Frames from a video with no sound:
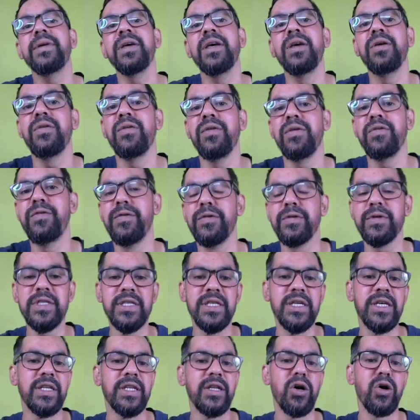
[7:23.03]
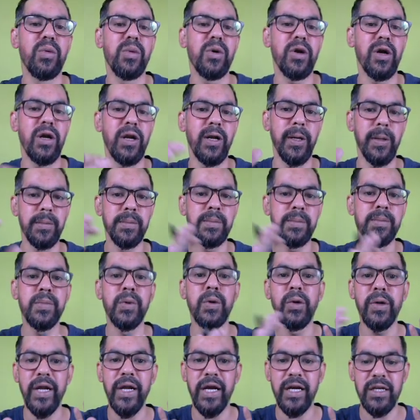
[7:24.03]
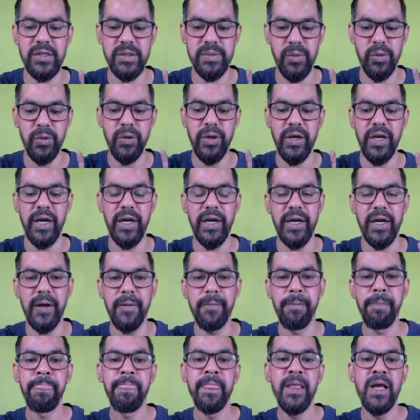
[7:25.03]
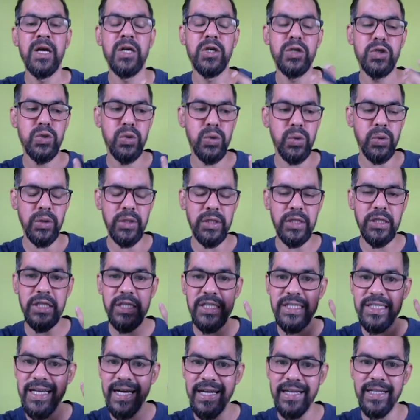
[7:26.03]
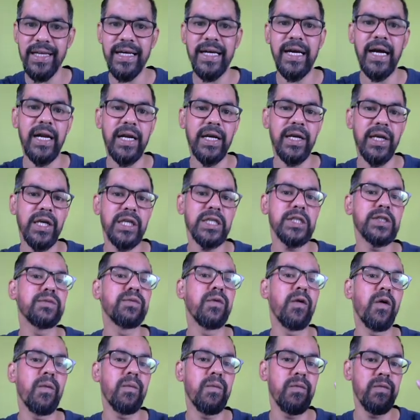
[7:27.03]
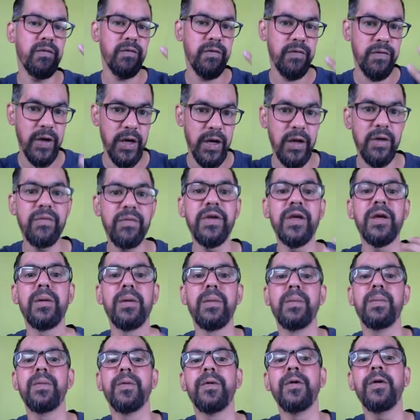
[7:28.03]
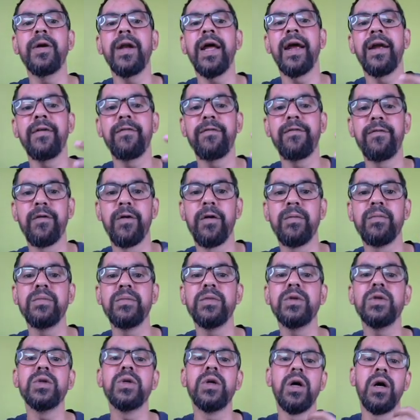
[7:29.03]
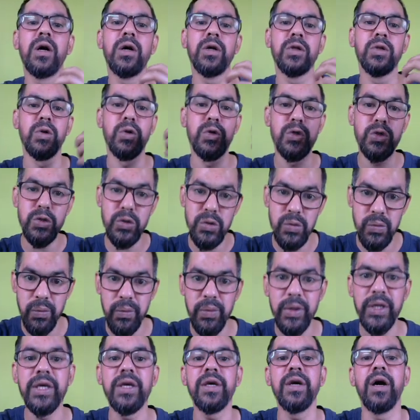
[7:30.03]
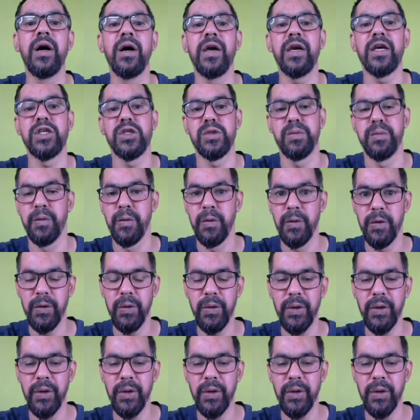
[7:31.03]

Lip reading: If you see the overall import export data, so these are the countries from where we import and from those we export.